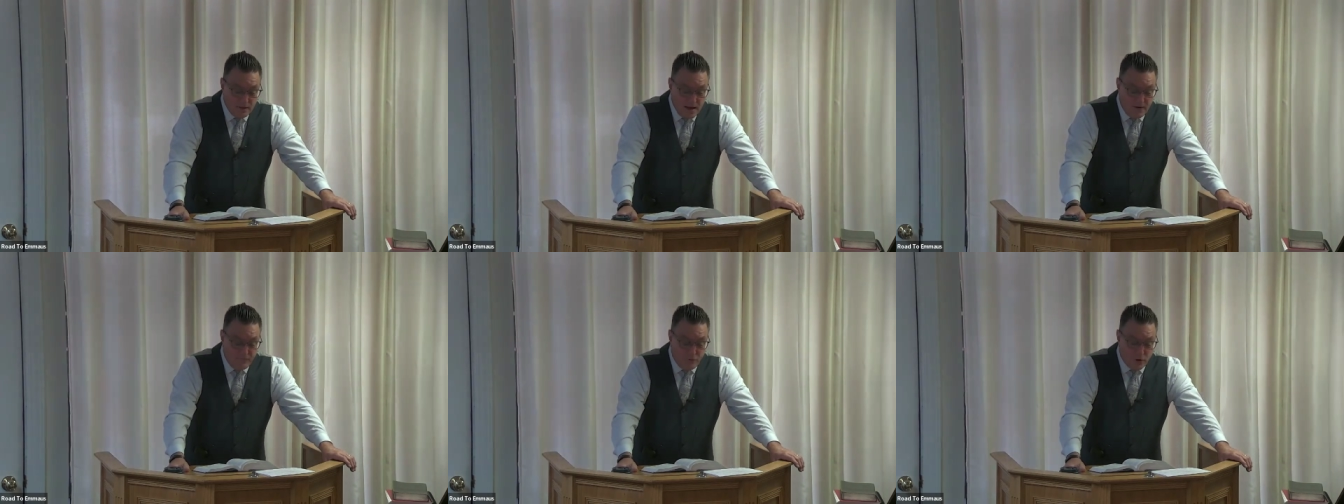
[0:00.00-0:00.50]

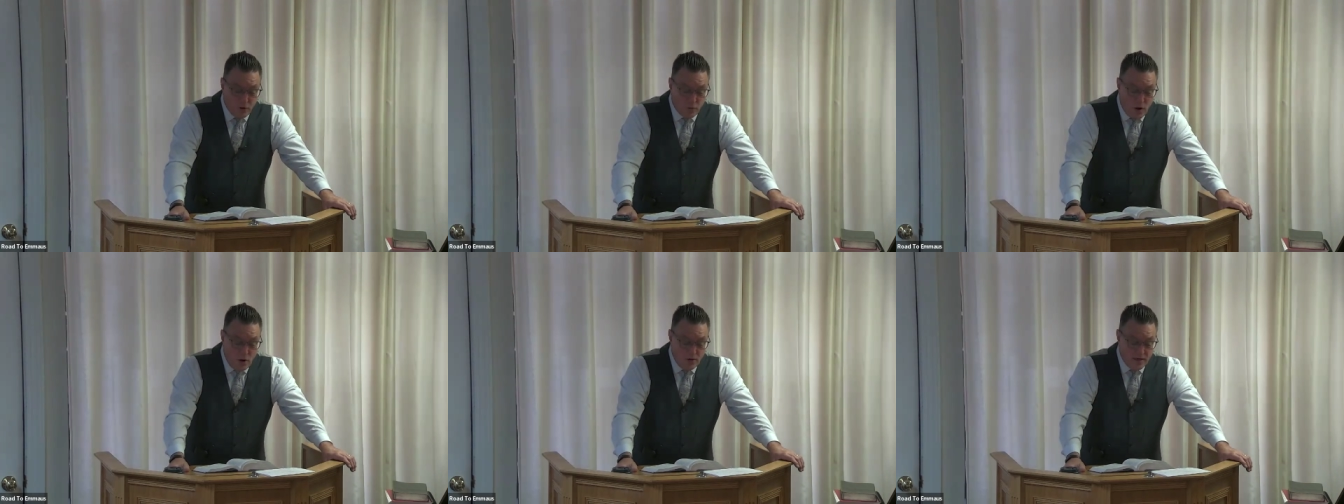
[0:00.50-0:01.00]
Therefore,
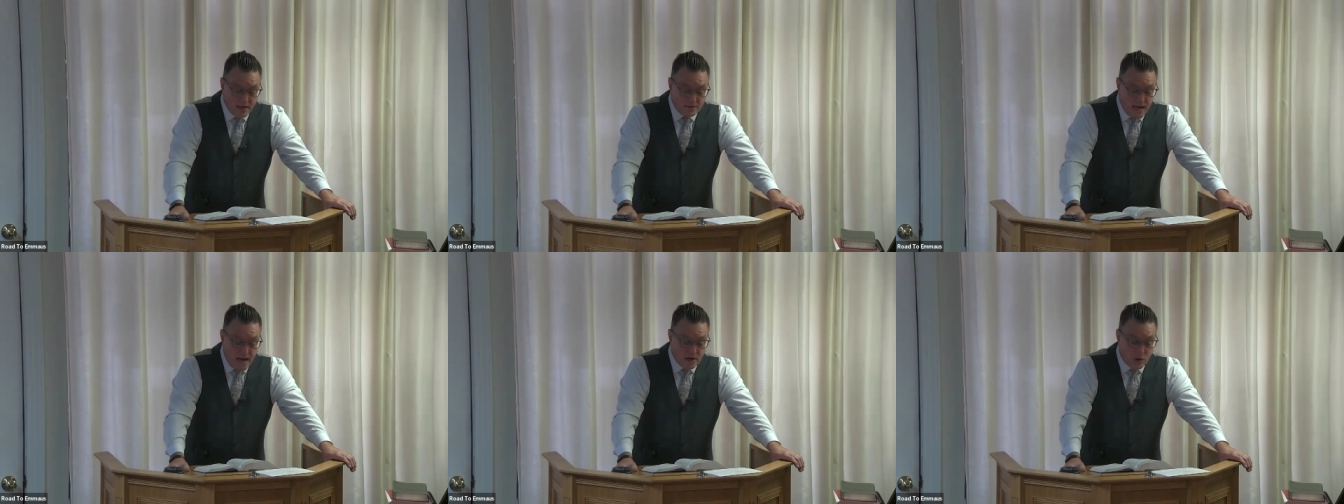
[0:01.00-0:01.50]

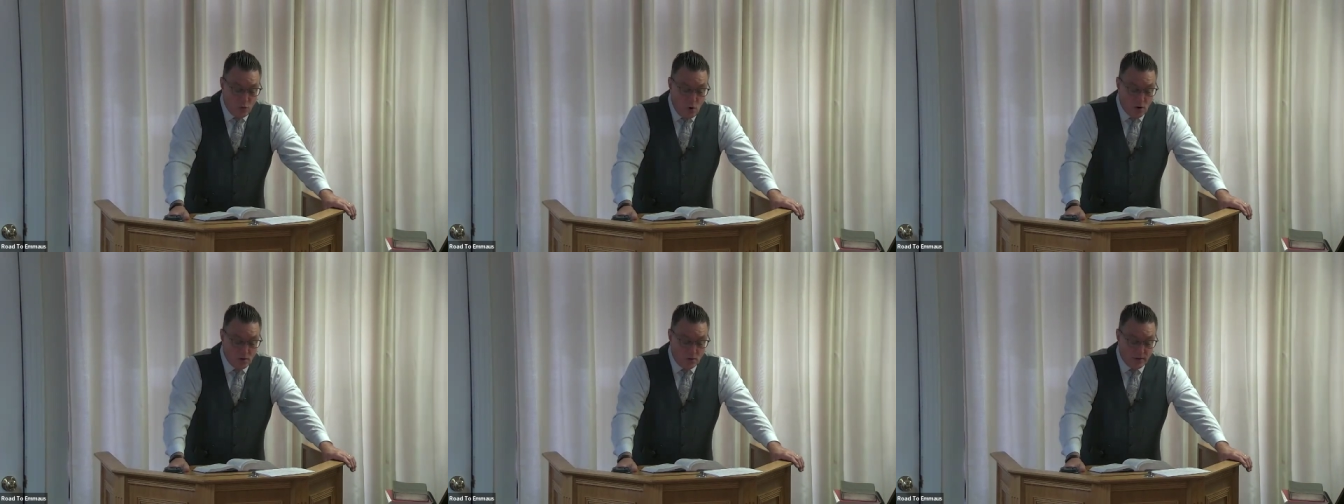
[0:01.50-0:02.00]
Herodias had a
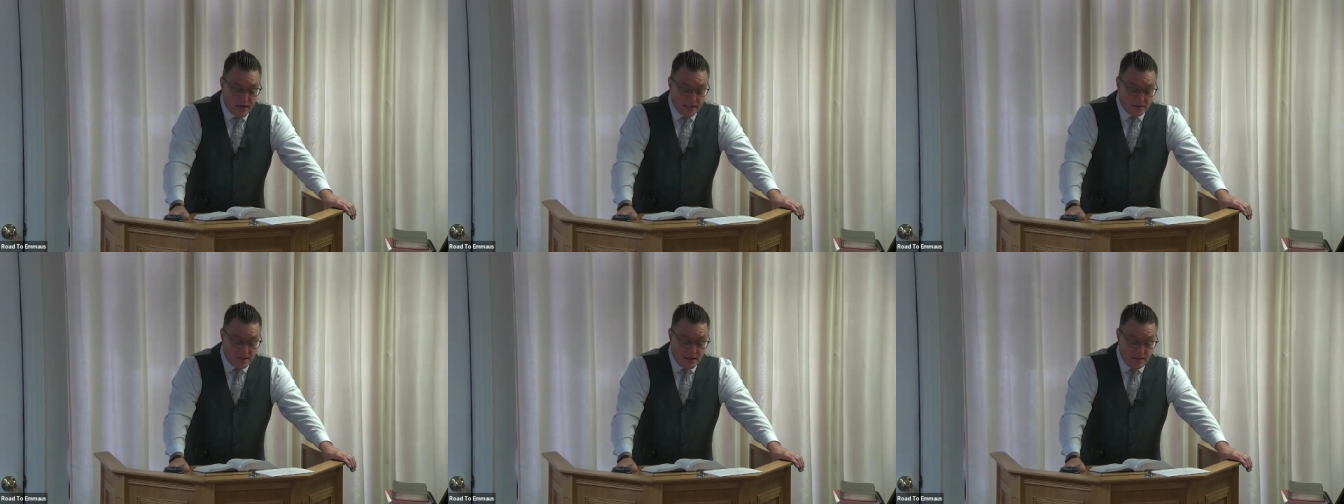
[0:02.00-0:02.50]
quarrel
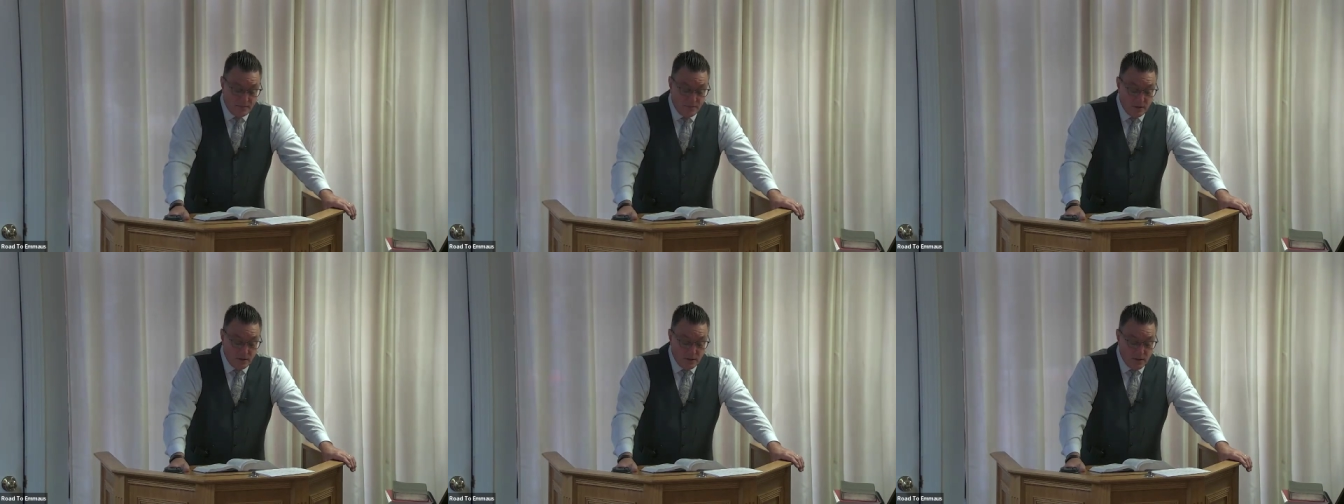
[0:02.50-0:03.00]
against
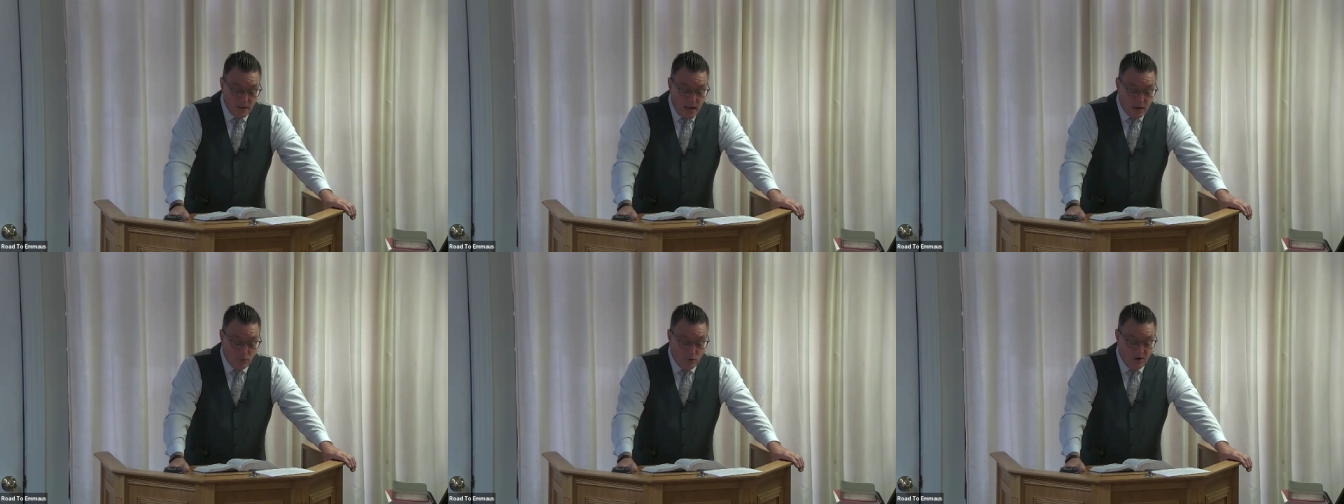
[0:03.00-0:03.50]
him
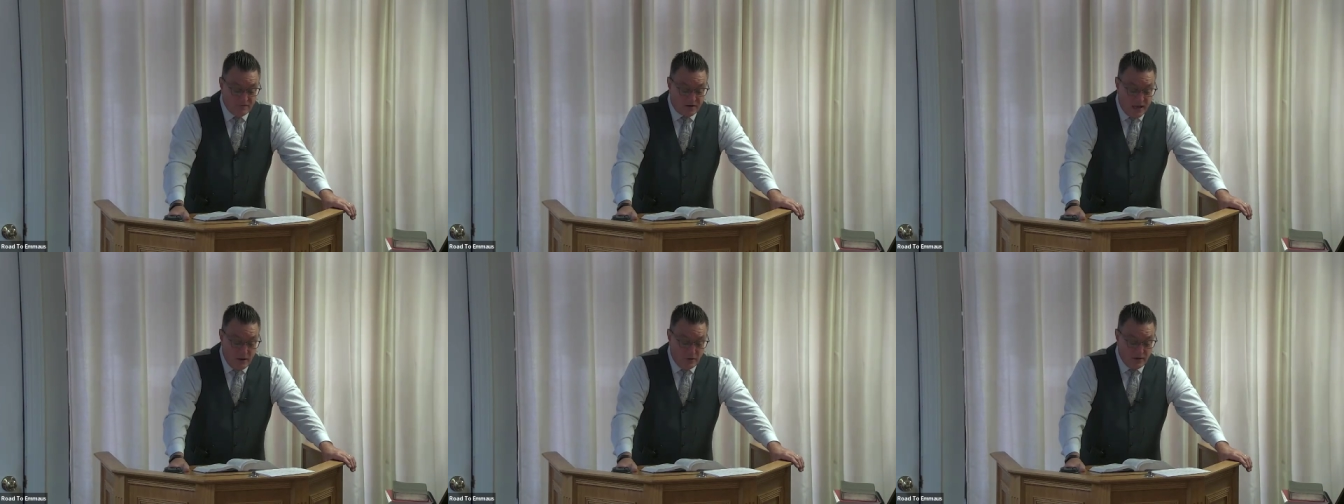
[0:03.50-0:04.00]
and would
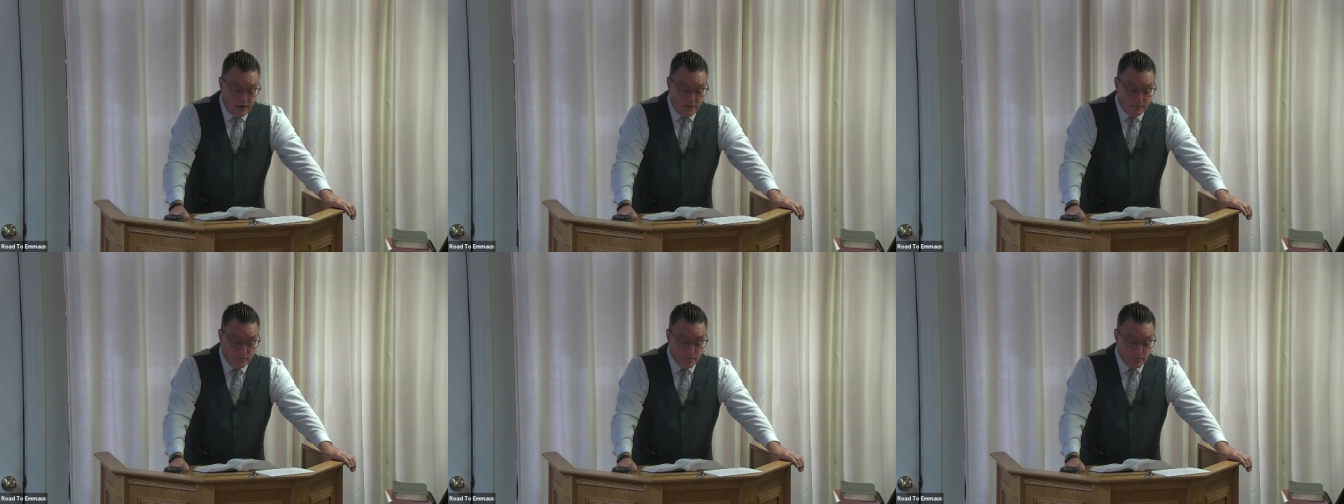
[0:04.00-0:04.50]
have killed
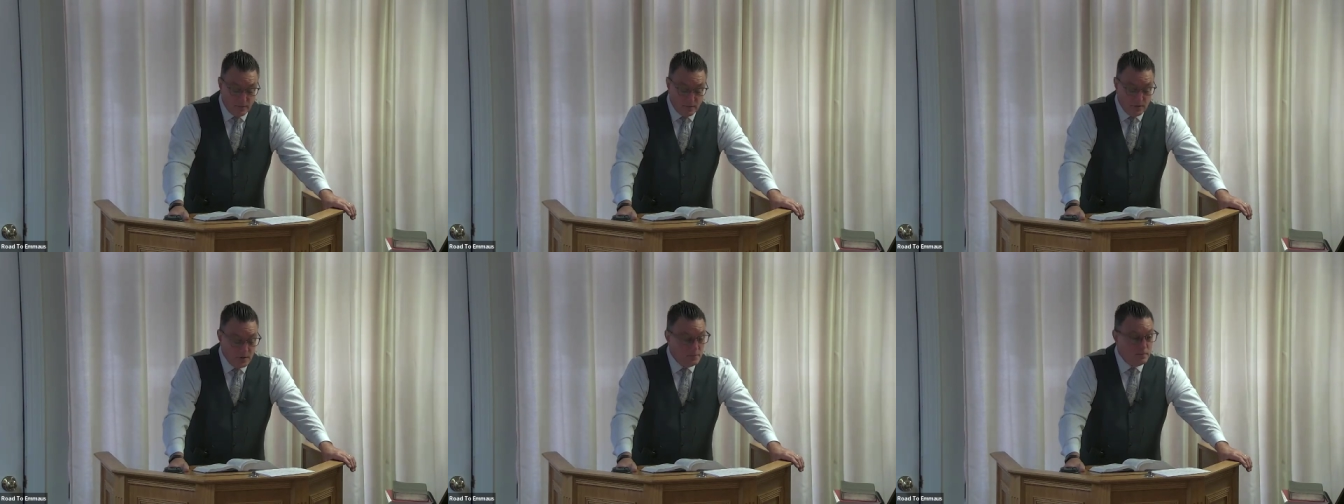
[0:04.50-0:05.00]
him
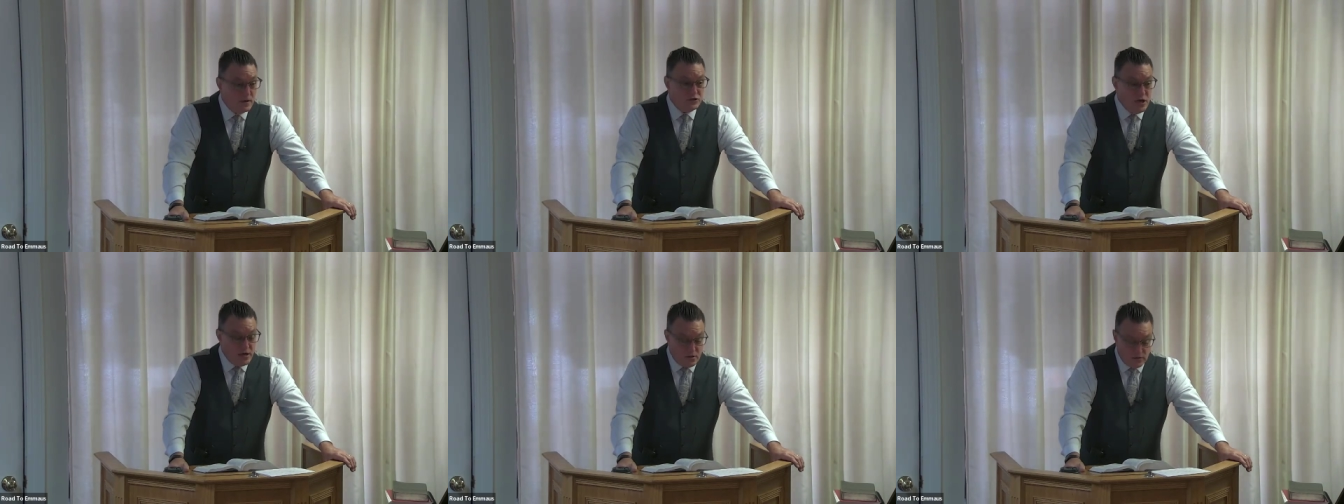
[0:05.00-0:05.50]
but
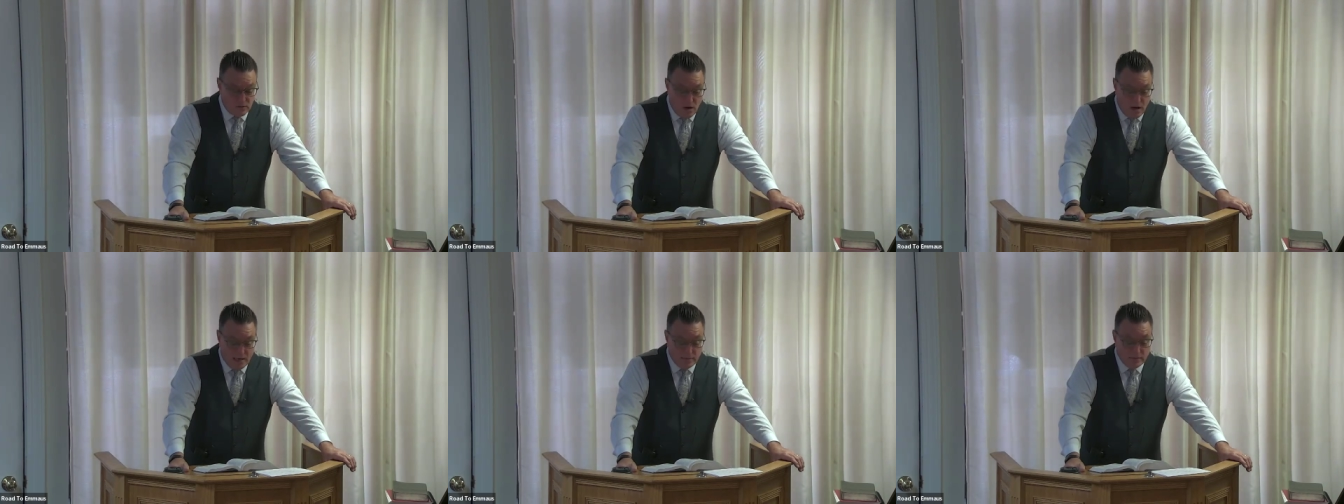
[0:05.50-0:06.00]
she could
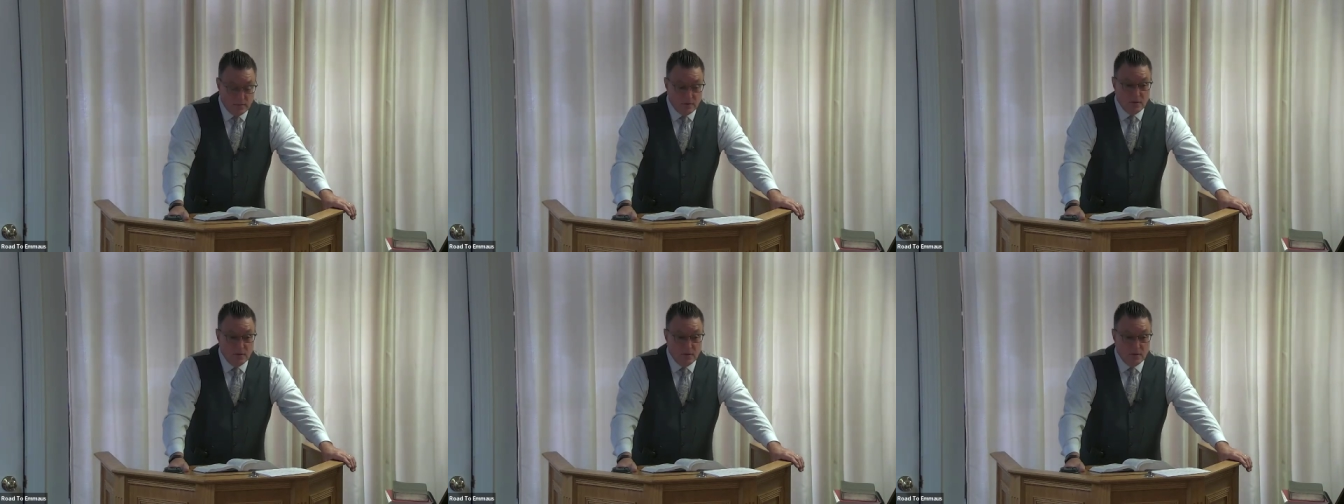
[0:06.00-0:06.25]
not.